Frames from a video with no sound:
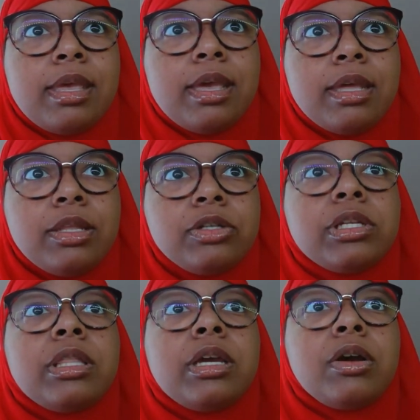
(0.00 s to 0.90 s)
There's a
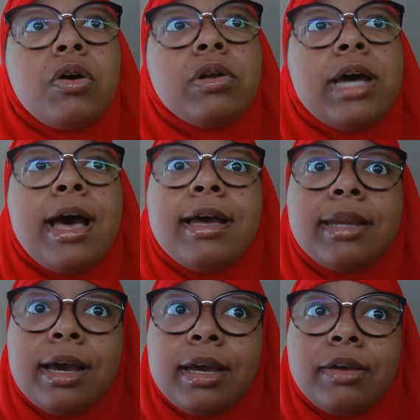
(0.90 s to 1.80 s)
thing called High
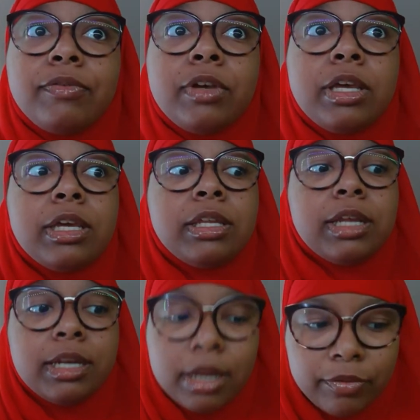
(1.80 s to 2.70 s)
Dive
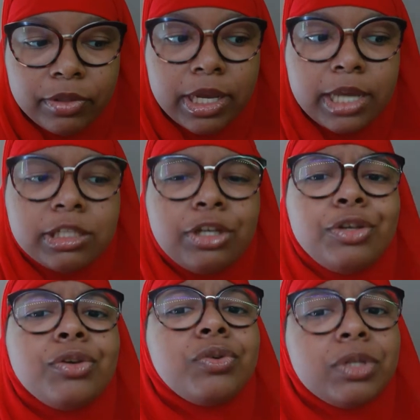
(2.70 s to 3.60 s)
that definitely has a
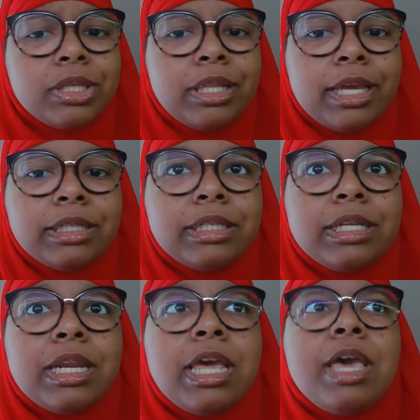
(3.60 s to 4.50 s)
huge
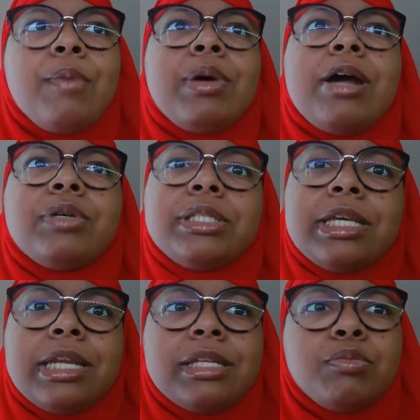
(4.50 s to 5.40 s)
selection, but I would say
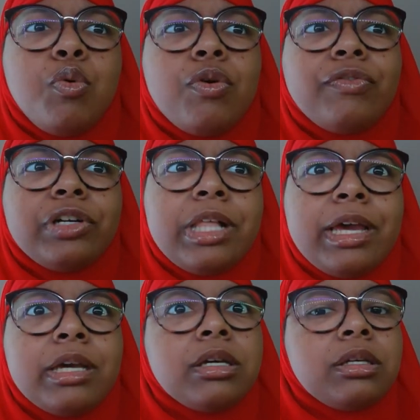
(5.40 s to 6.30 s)
that's more for
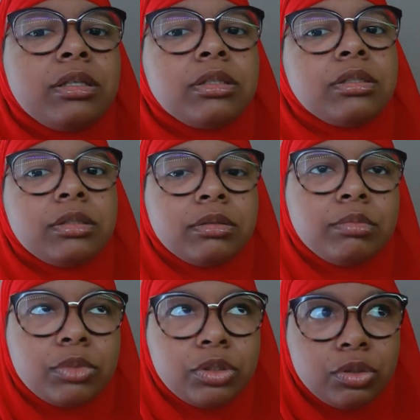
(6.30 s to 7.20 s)
like
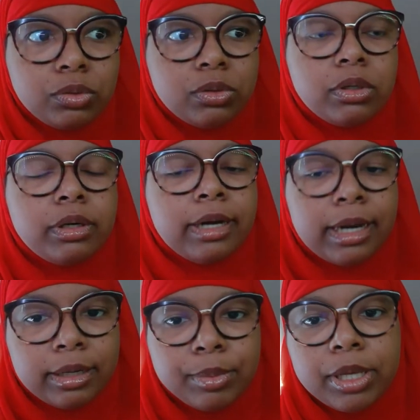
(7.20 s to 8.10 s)
mature
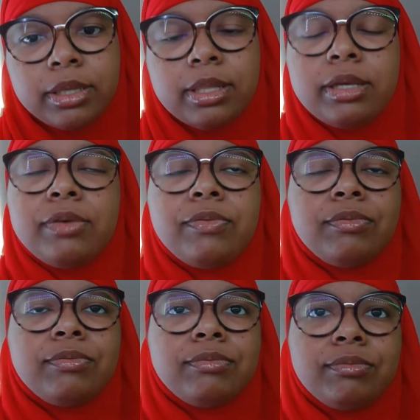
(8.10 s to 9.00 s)
anime, like
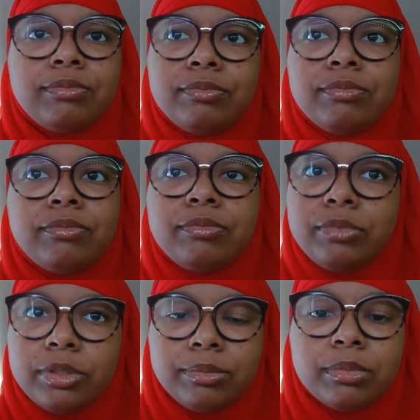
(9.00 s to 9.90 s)
if
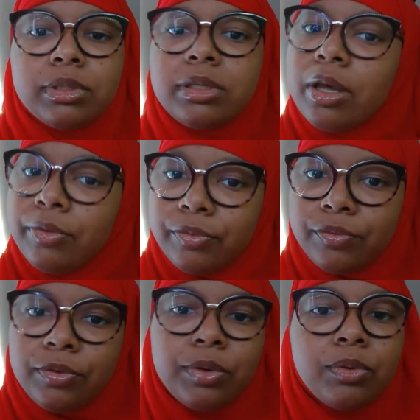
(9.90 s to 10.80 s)
some stuff
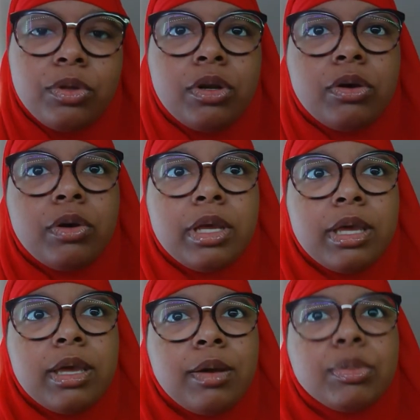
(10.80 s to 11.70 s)
you know.
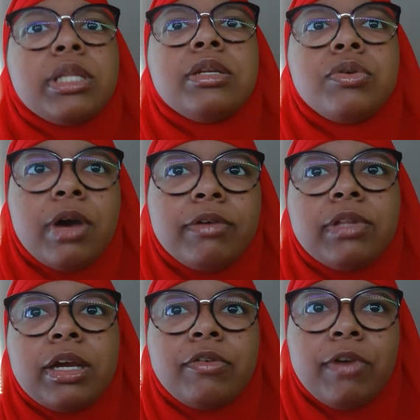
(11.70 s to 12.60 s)
But they do have
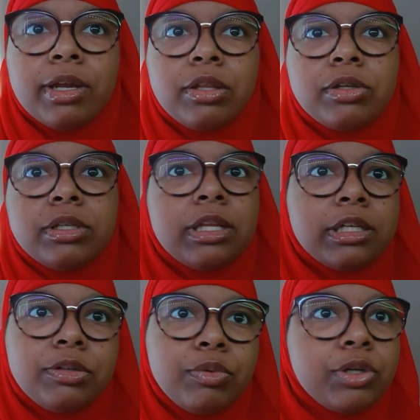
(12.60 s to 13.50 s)
like a regular
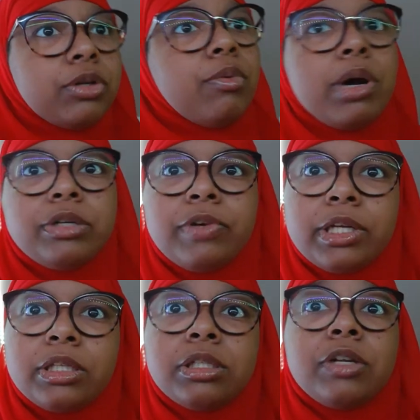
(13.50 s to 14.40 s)
selection where you can watch
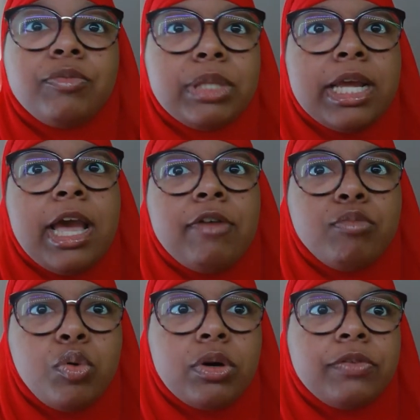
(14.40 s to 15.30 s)
regular stuff, but they have
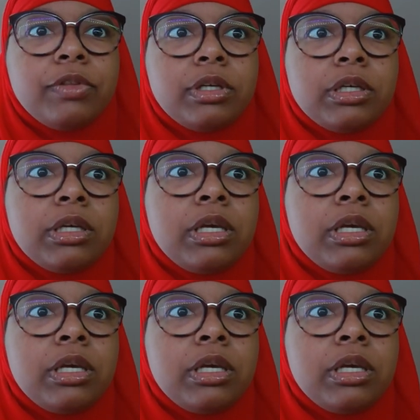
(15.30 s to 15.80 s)
more of the